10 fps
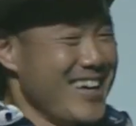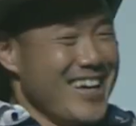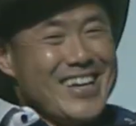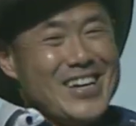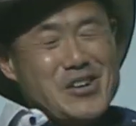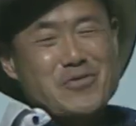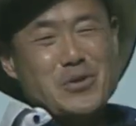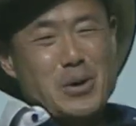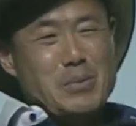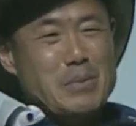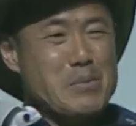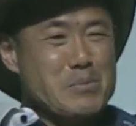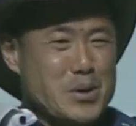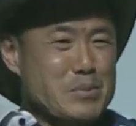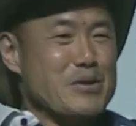You know, if you
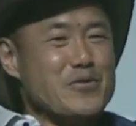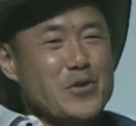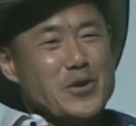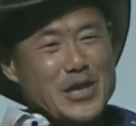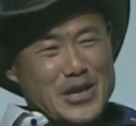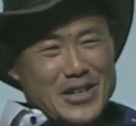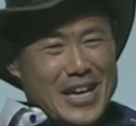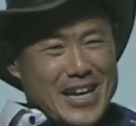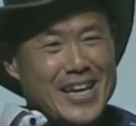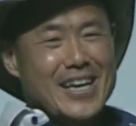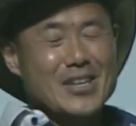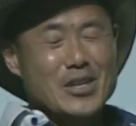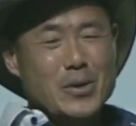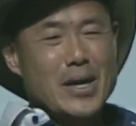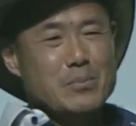remember before the internet hit,
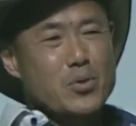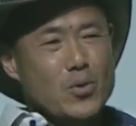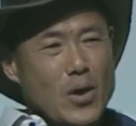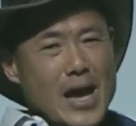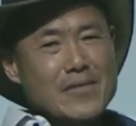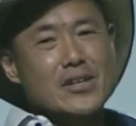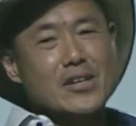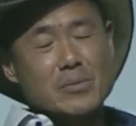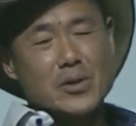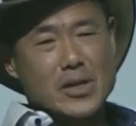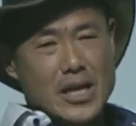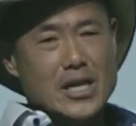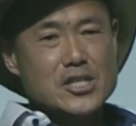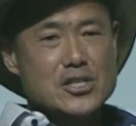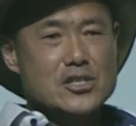you had private
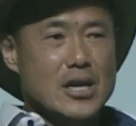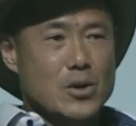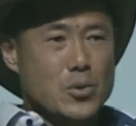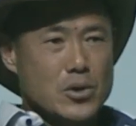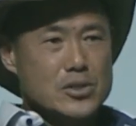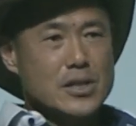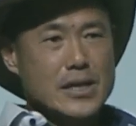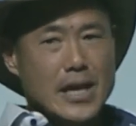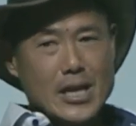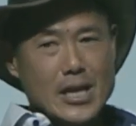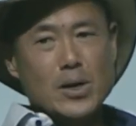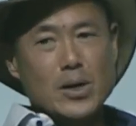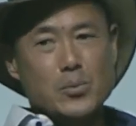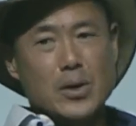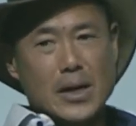communications networks like
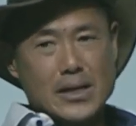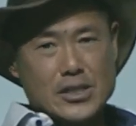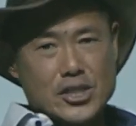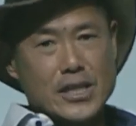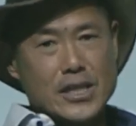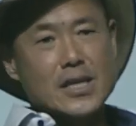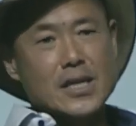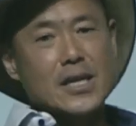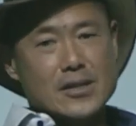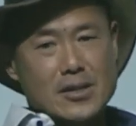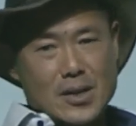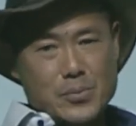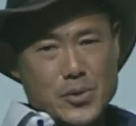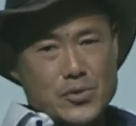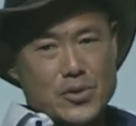AOL, Prodigy, and
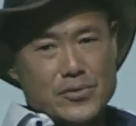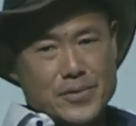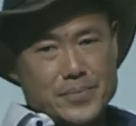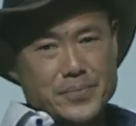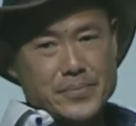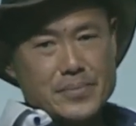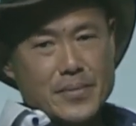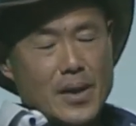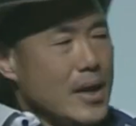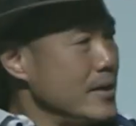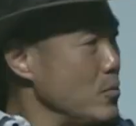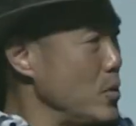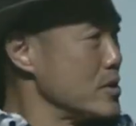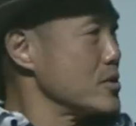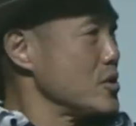CompuServe. And then
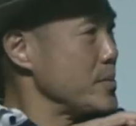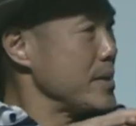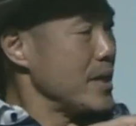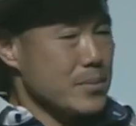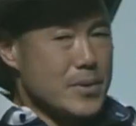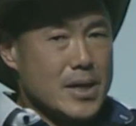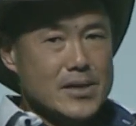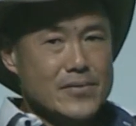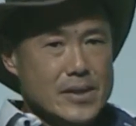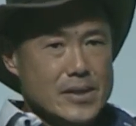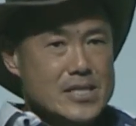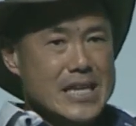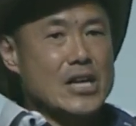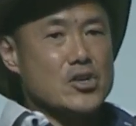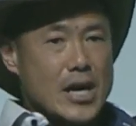once those became kind of
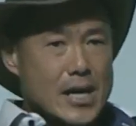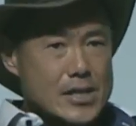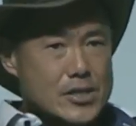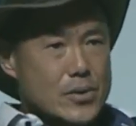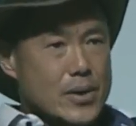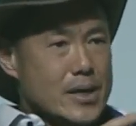standardized, you had a